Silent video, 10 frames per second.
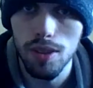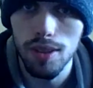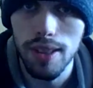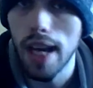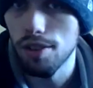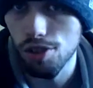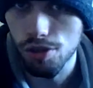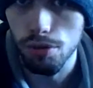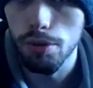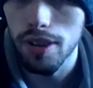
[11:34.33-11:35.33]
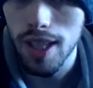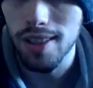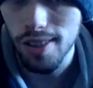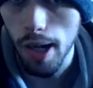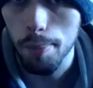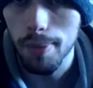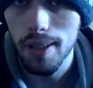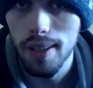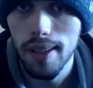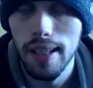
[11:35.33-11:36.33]
not screw things up,
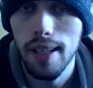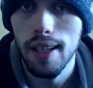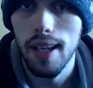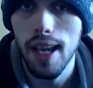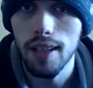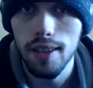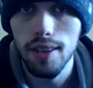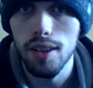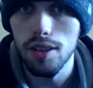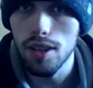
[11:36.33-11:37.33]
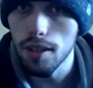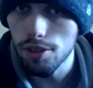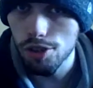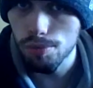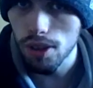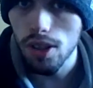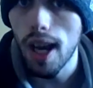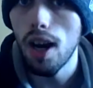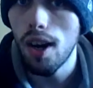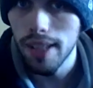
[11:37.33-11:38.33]
and they'll just
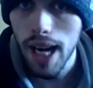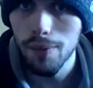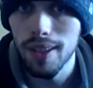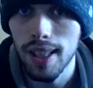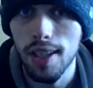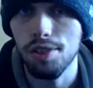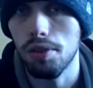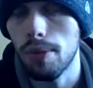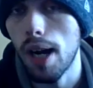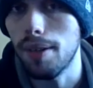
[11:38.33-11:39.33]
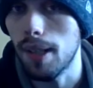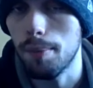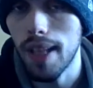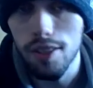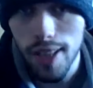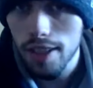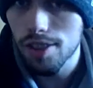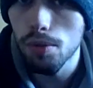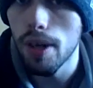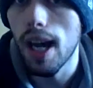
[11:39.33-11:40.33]
rely on everything else around him. That's
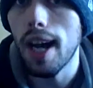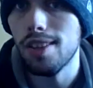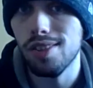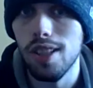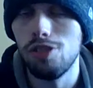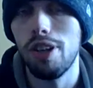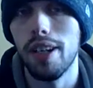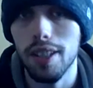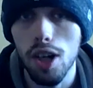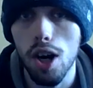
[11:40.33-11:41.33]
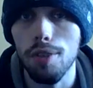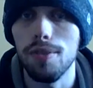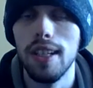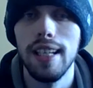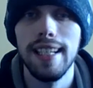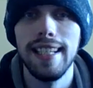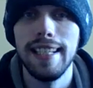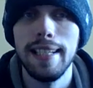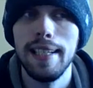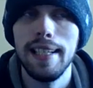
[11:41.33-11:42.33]
the way I see Jared Goff.
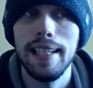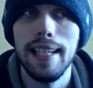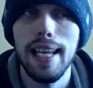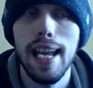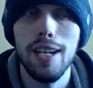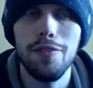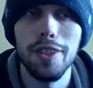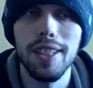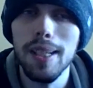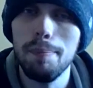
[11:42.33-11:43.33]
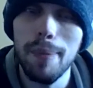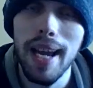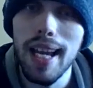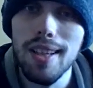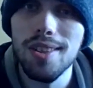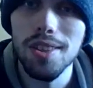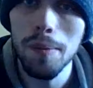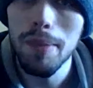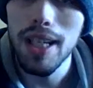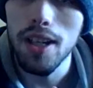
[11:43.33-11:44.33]
And if you're going to pay
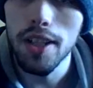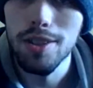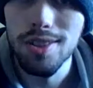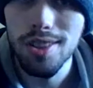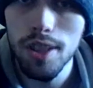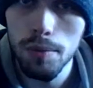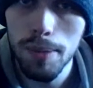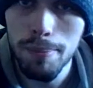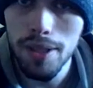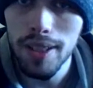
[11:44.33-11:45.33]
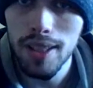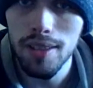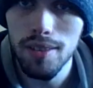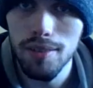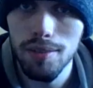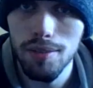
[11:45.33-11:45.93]
somebody $161 million,